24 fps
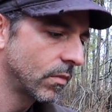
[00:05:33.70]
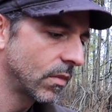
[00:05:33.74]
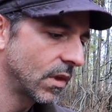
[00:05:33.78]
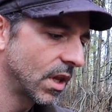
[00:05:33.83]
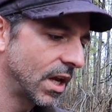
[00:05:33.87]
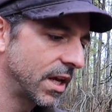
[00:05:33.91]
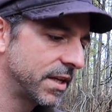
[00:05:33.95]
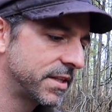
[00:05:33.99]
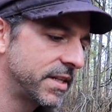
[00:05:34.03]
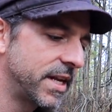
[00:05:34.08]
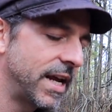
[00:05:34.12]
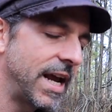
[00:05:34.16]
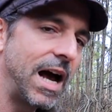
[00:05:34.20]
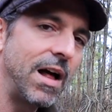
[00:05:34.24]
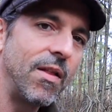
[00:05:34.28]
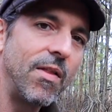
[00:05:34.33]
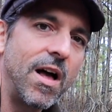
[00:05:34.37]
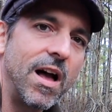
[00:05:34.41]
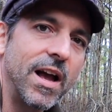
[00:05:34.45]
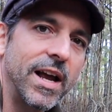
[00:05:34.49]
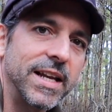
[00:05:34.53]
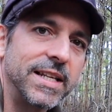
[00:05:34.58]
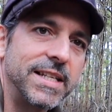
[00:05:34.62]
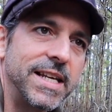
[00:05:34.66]
Let's see how
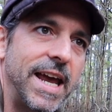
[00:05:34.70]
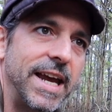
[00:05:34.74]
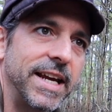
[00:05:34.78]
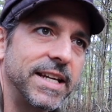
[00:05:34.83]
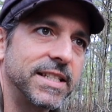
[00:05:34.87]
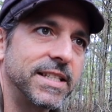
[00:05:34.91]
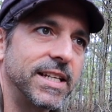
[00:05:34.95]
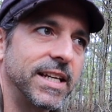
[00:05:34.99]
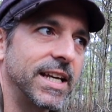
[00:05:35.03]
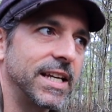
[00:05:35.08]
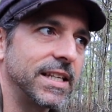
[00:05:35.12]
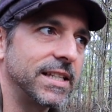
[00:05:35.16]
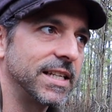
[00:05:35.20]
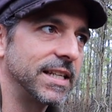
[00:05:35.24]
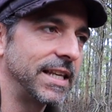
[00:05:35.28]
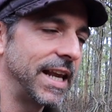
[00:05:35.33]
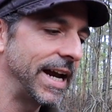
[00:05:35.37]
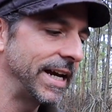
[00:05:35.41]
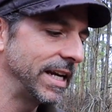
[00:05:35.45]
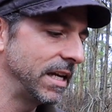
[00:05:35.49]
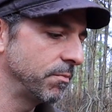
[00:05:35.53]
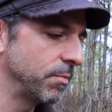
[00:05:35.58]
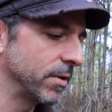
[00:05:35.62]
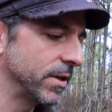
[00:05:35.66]
long it takes to get to
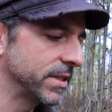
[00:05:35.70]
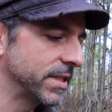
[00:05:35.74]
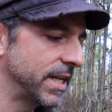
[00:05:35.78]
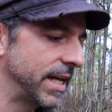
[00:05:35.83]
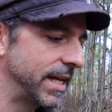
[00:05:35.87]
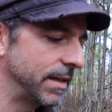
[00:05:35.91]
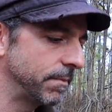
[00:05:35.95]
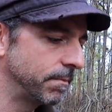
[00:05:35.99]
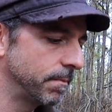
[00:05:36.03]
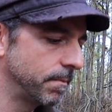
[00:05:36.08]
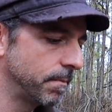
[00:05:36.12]
90%.